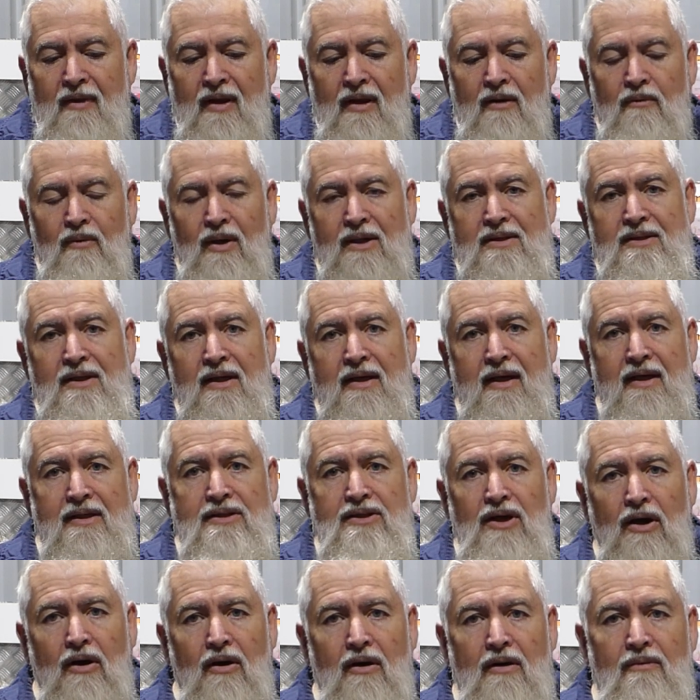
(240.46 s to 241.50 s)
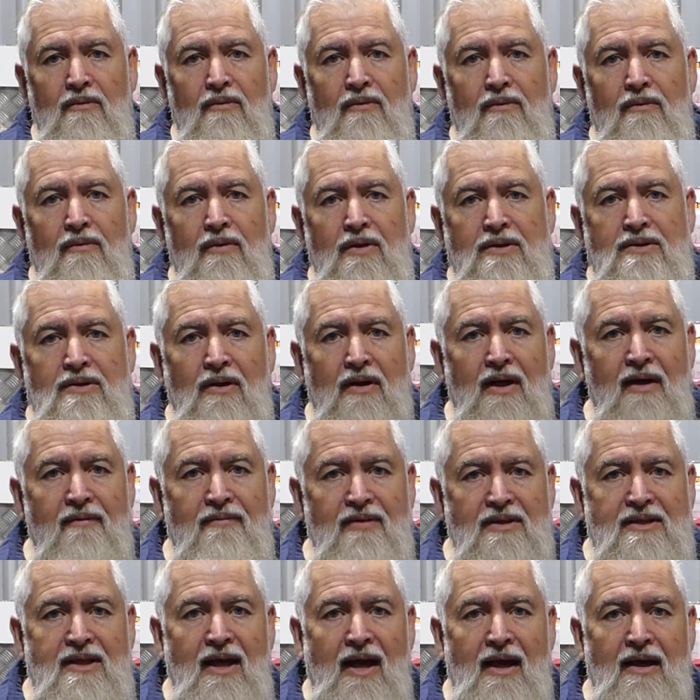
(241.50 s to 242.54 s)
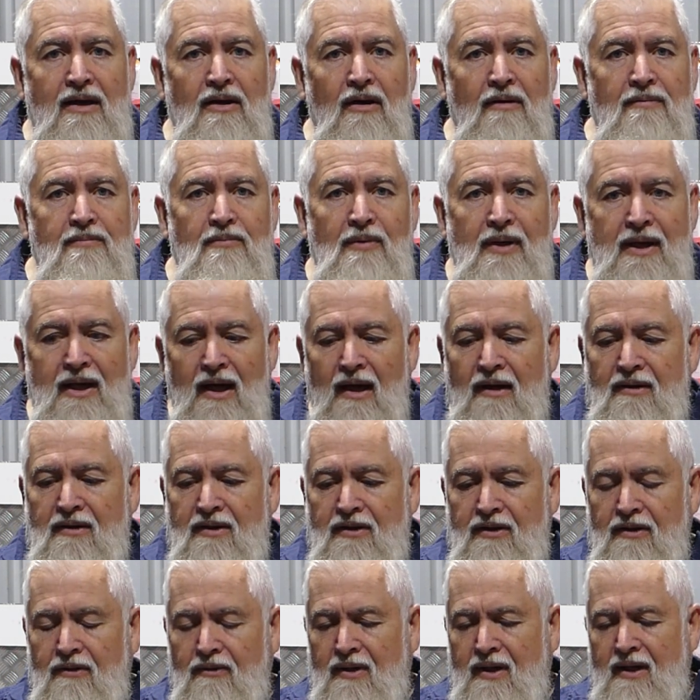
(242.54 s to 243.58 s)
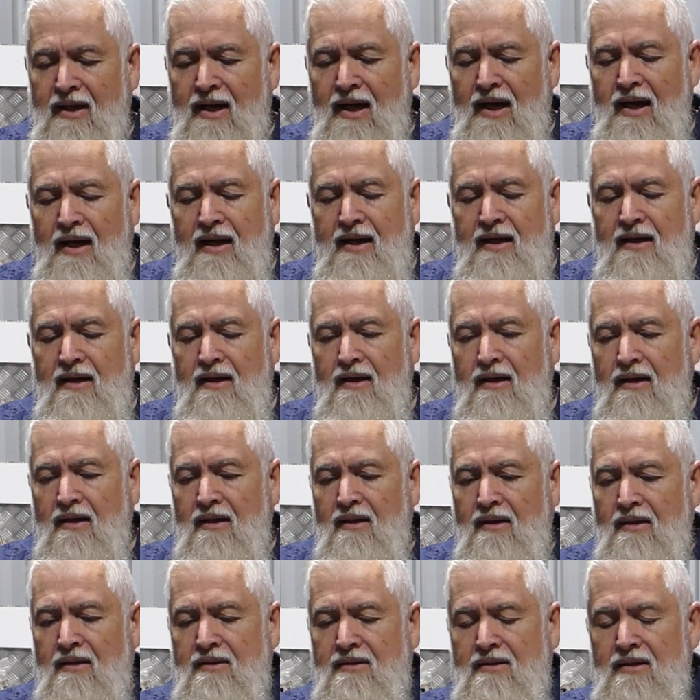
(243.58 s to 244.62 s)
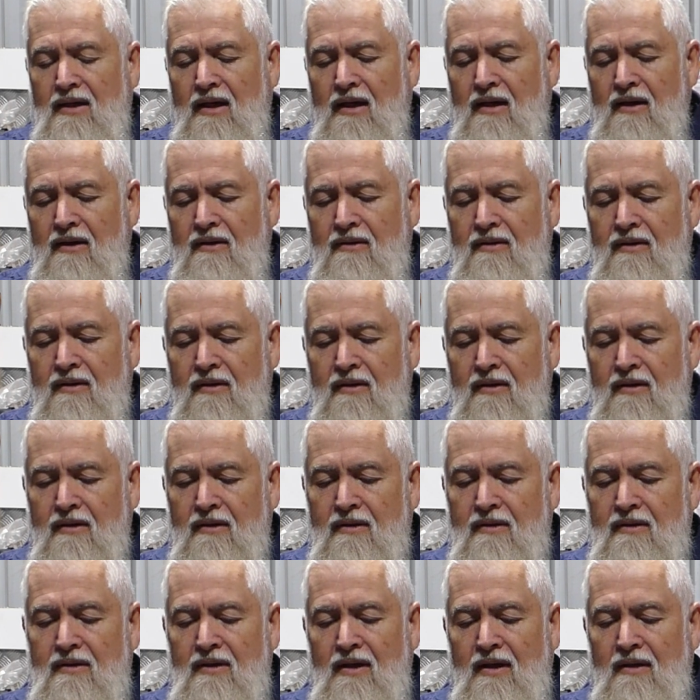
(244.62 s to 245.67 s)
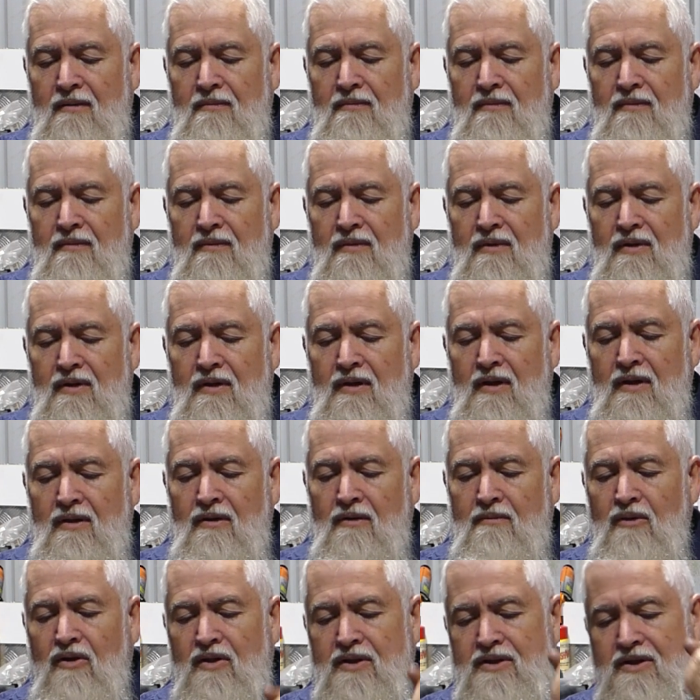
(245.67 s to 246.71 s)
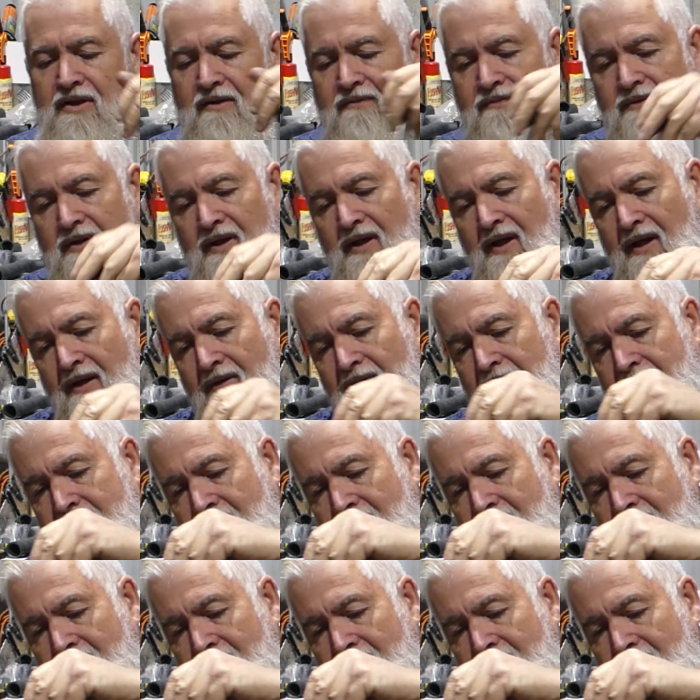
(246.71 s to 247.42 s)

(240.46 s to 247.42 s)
once it gets hot, it's going to have the tank off and we're going to do it again. So, and look, my shifter here is